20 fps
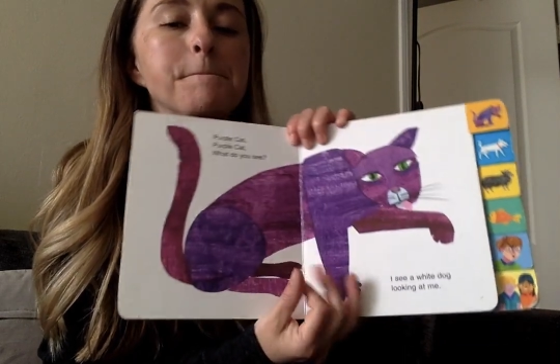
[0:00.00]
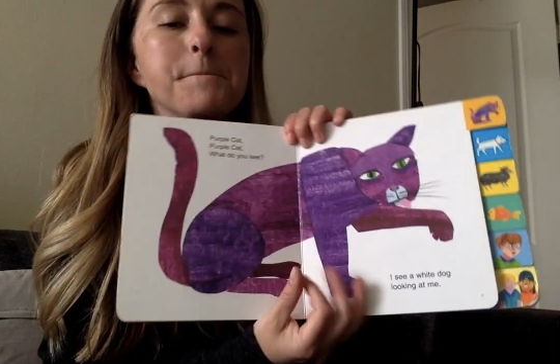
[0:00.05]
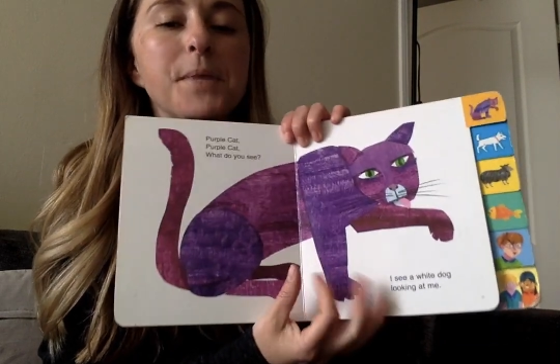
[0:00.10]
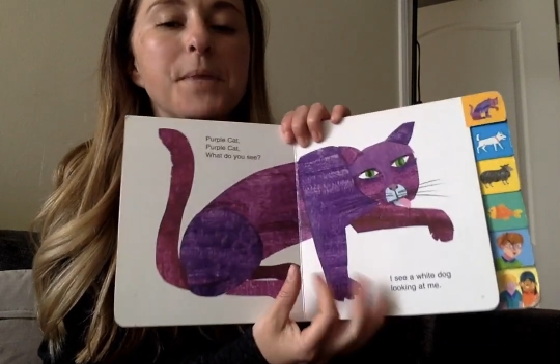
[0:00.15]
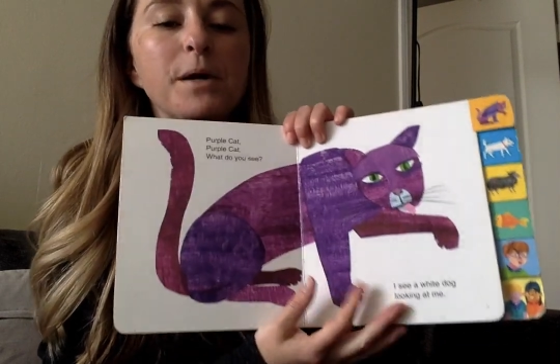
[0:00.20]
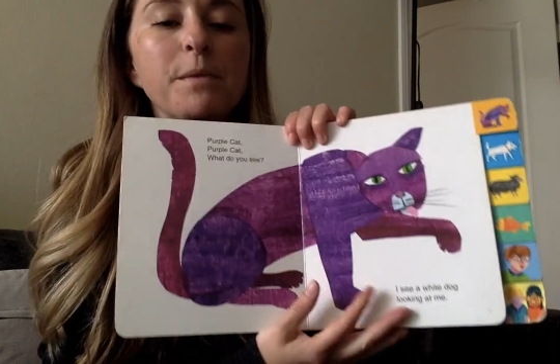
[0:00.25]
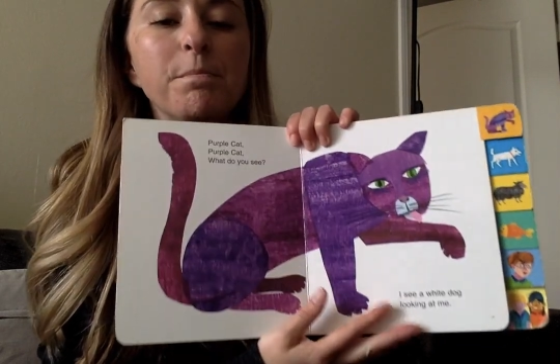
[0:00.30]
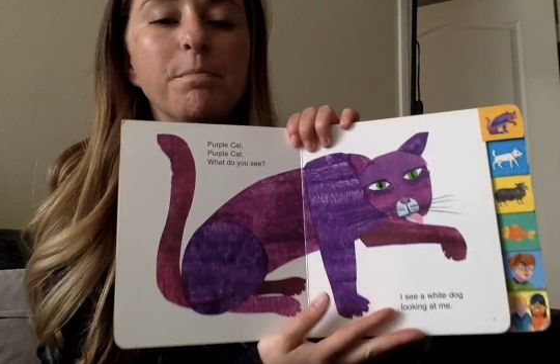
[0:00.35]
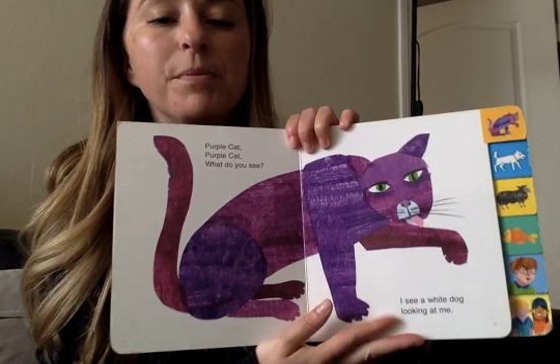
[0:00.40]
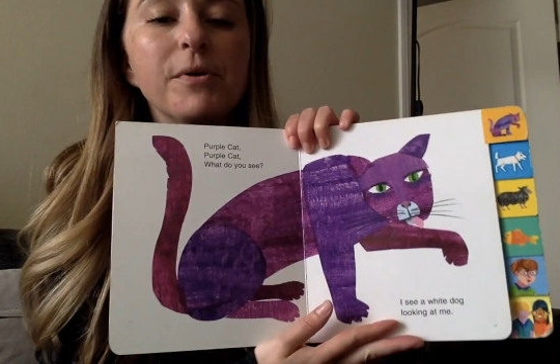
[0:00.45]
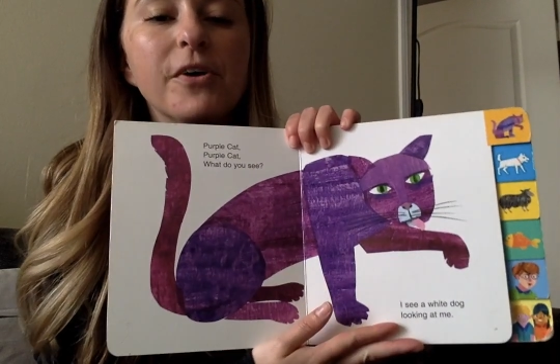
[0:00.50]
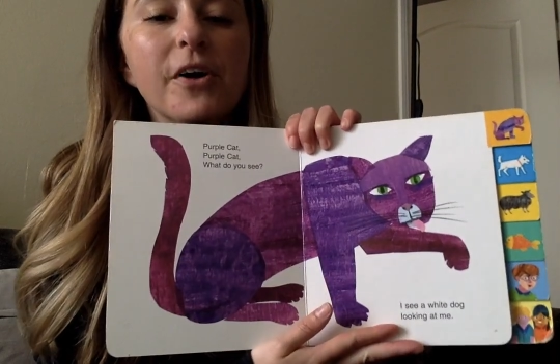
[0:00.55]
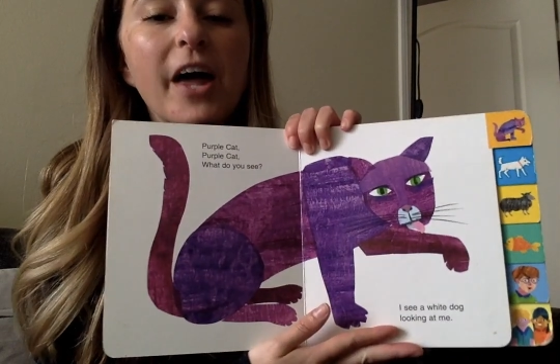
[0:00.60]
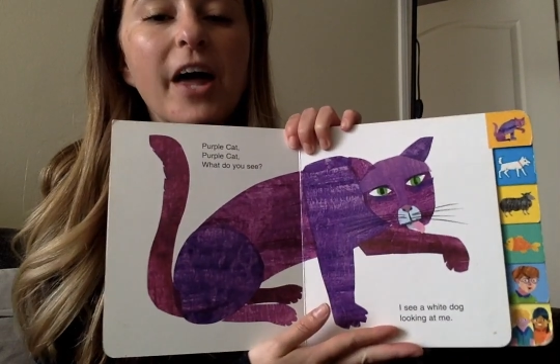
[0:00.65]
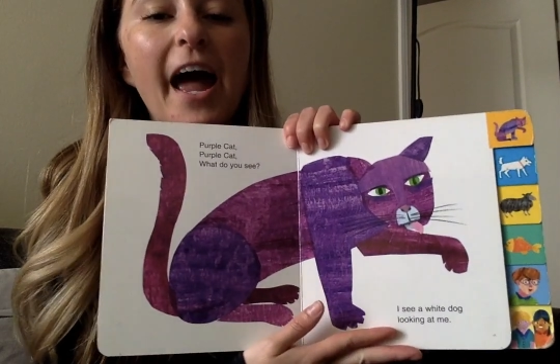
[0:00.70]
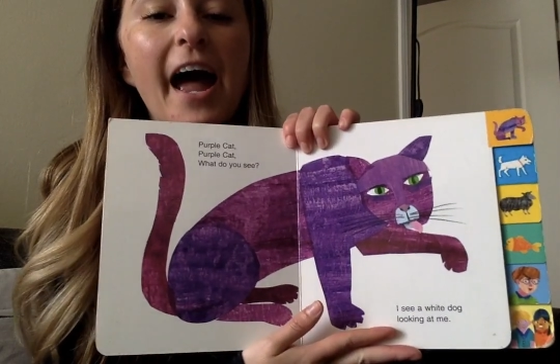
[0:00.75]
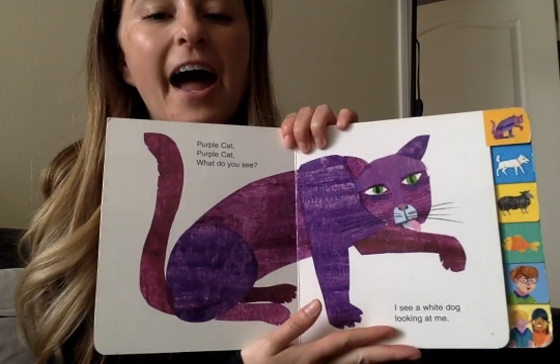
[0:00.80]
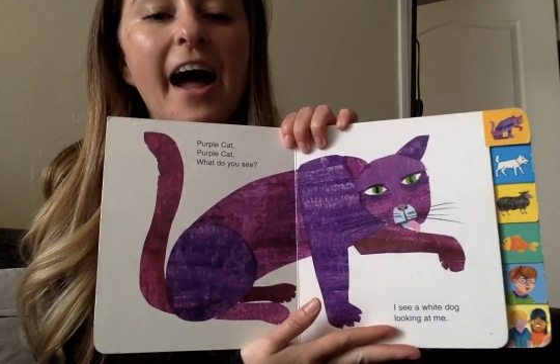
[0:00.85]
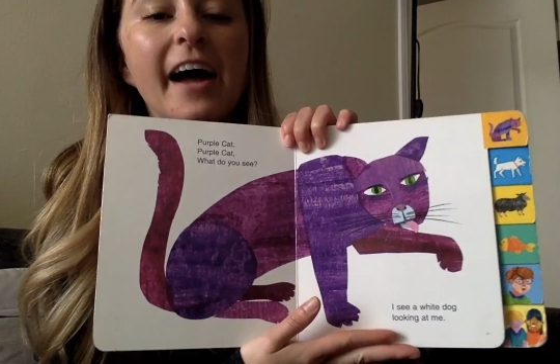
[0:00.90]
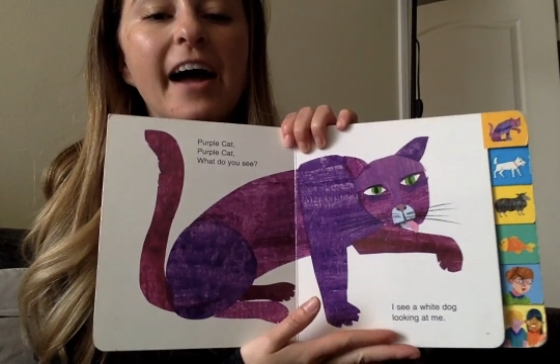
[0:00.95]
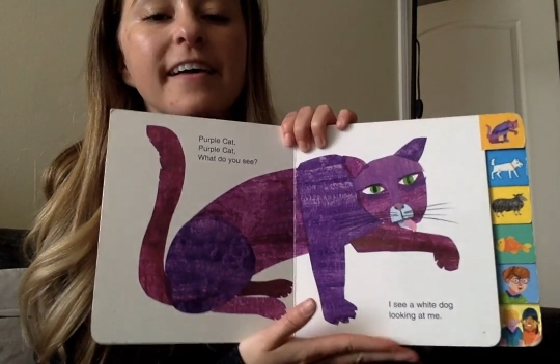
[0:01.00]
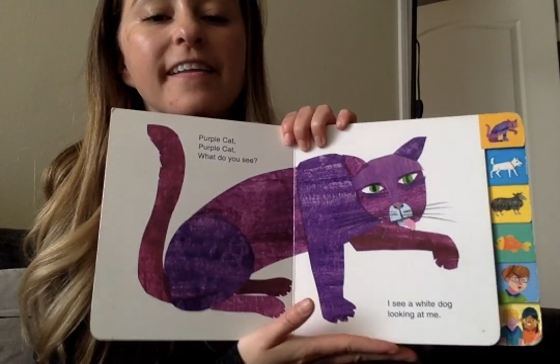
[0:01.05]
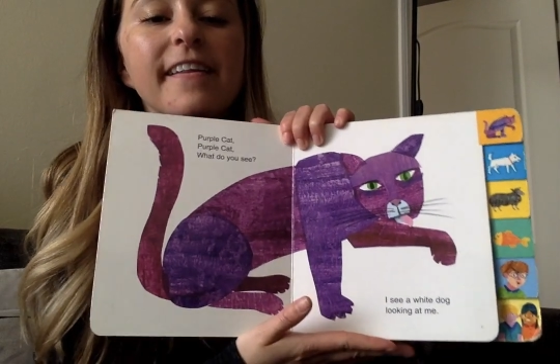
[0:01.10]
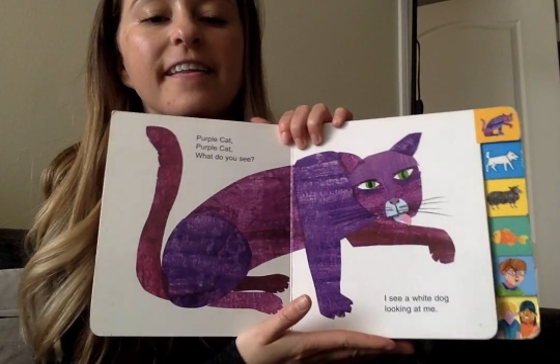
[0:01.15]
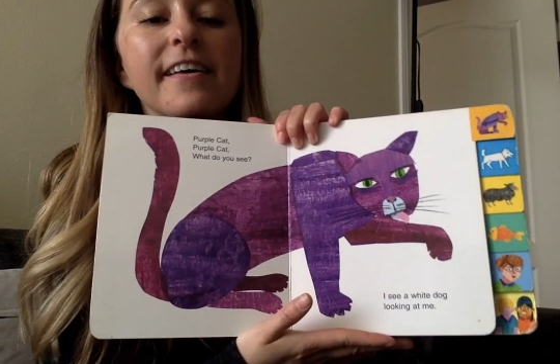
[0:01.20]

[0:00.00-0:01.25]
purple cat